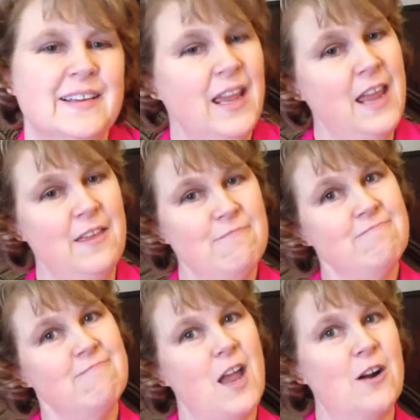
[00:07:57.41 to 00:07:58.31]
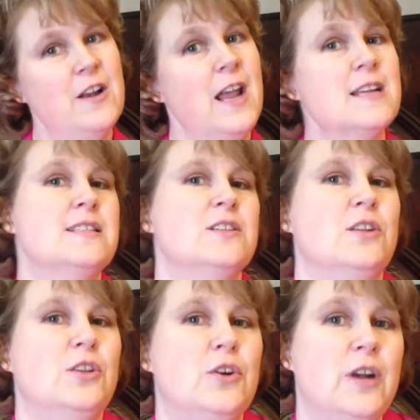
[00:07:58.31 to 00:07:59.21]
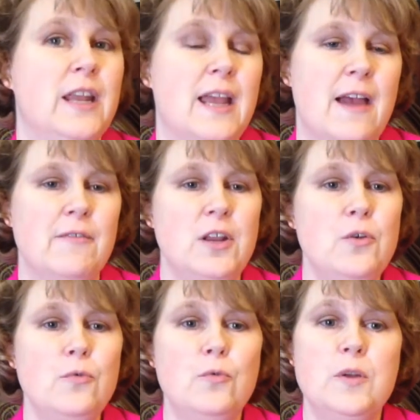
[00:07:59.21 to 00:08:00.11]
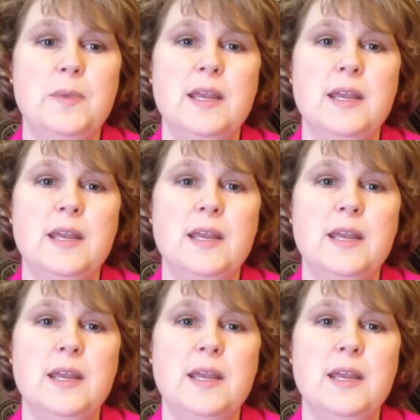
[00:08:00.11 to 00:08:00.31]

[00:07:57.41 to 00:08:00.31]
Okay, our next learning avenue would